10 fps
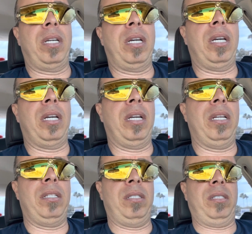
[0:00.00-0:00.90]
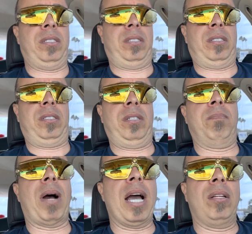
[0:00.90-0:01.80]
And
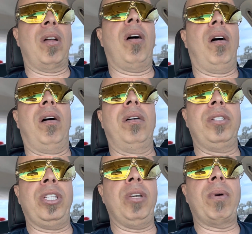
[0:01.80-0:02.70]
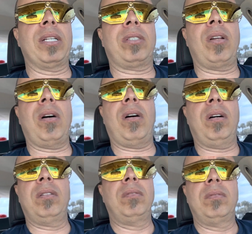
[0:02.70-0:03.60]
by law, the U.S. law,
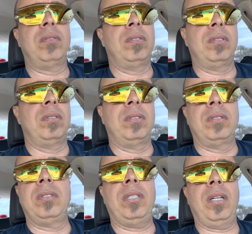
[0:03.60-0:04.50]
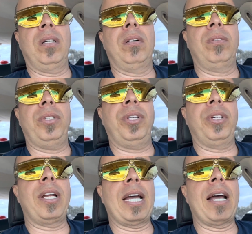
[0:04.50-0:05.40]
you know, you're
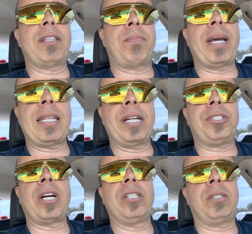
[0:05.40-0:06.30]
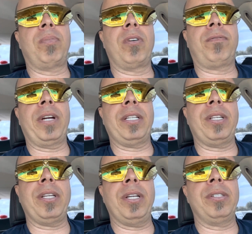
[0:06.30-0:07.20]
going to have to pay that child support for
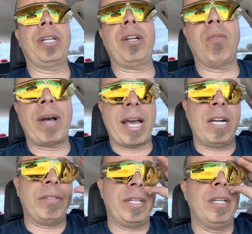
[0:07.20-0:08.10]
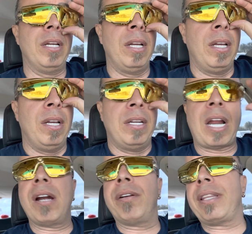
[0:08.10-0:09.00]
18 years. Ain't no way out of it.
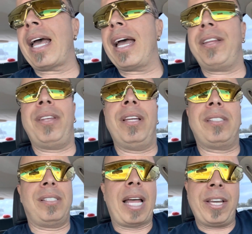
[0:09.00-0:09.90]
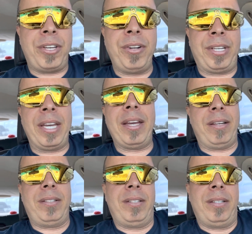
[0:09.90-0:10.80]
Not only that, it's like your
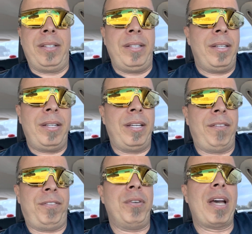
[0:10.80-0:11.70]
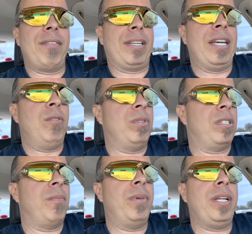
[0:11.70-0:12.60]
kid. If you have a kid with
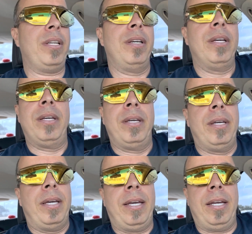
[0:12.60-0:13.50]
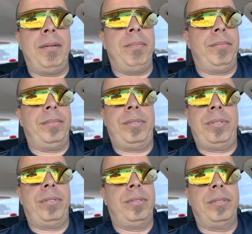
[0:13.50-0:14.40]
somebody, and
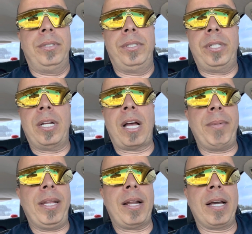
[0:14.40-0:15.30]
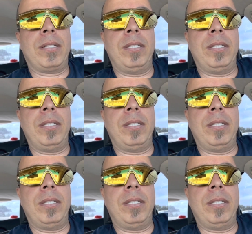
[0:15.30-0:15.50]
shit, I mean, I'm